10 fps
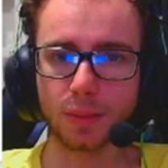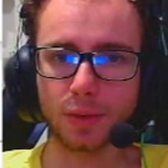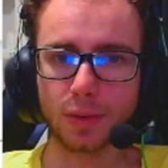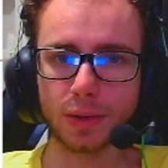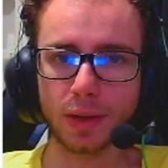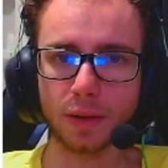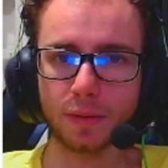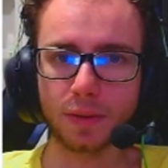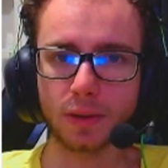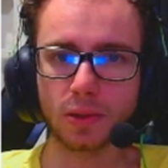number 9
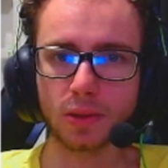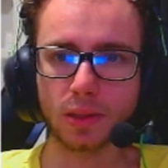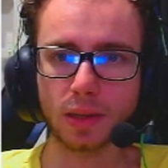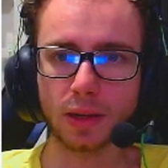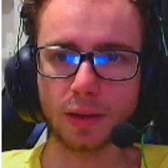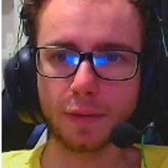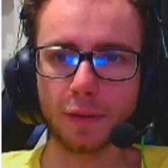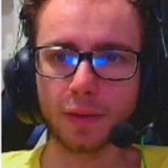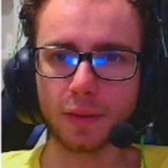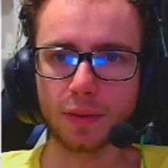and 1st and 2nd,
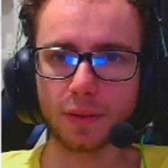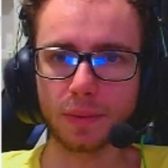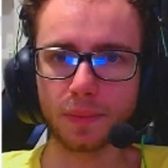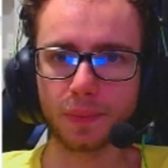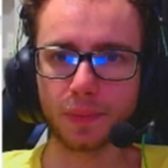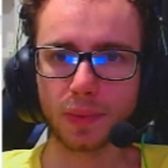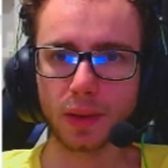15 30.